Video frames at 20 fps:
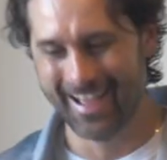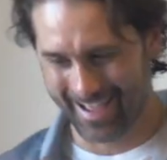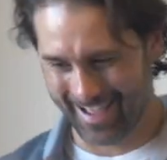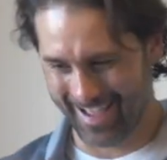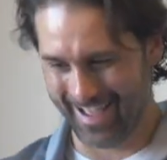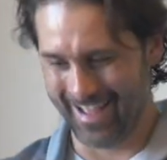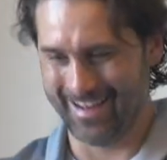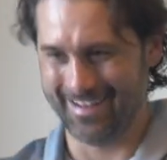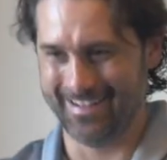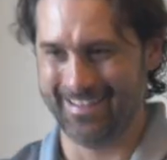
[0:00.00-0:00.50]

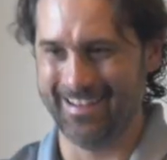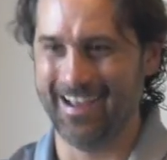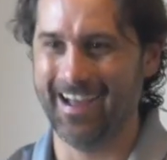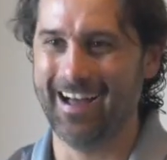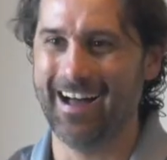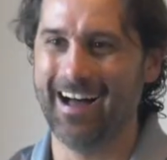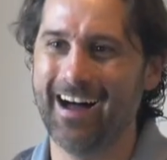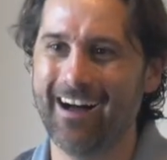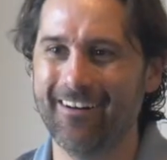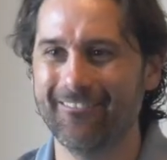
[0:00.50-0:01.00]
and
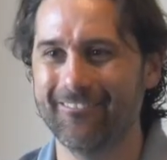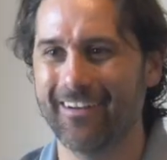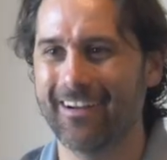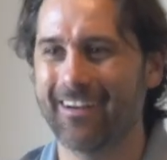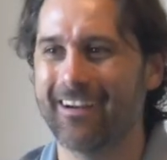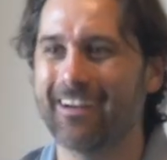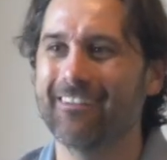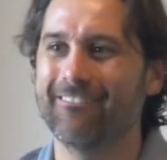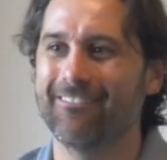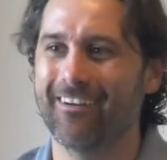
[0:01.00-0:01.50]
I'm
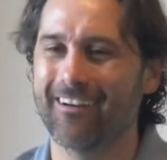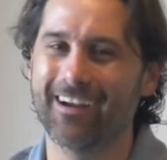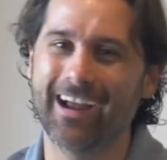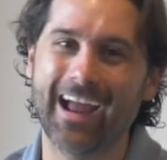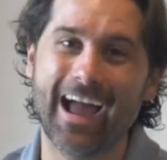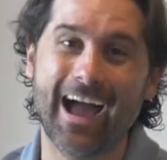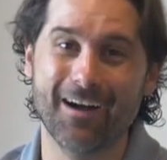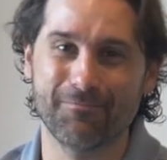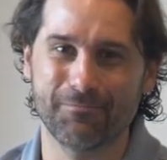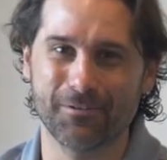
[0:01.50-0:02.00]
very, very
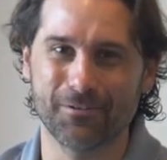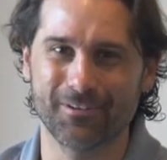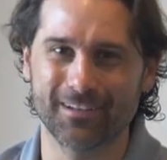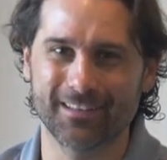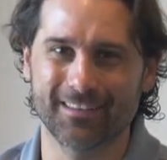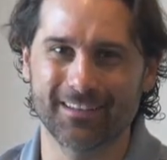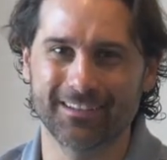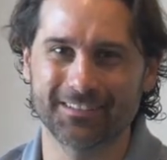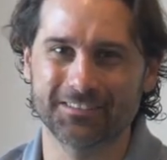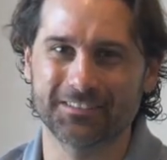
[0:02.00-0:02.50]
happy
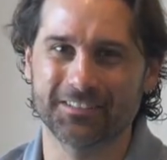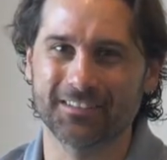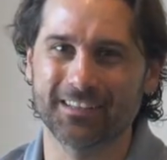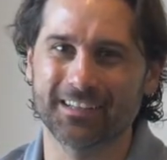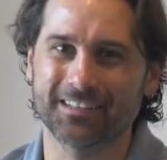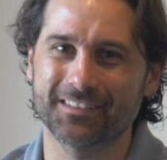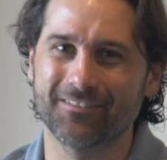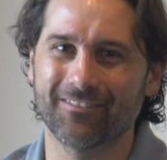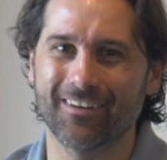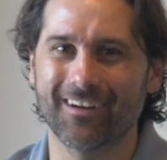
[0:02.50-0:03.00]
with it. So
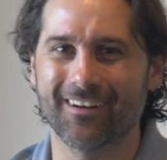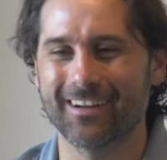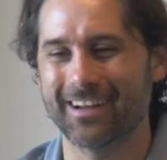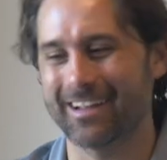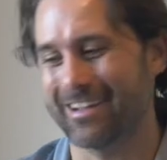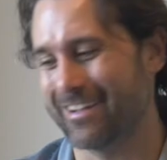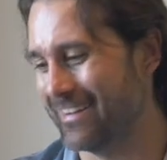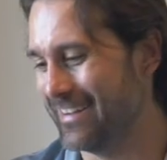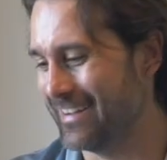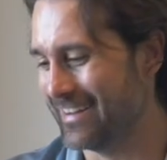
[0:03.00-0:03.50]
that's very
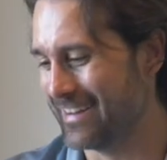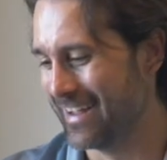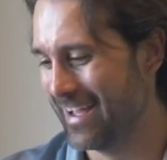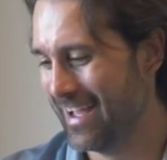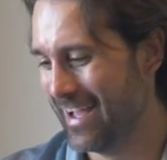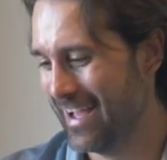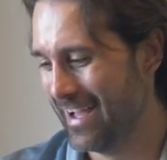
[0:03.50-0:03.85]
good.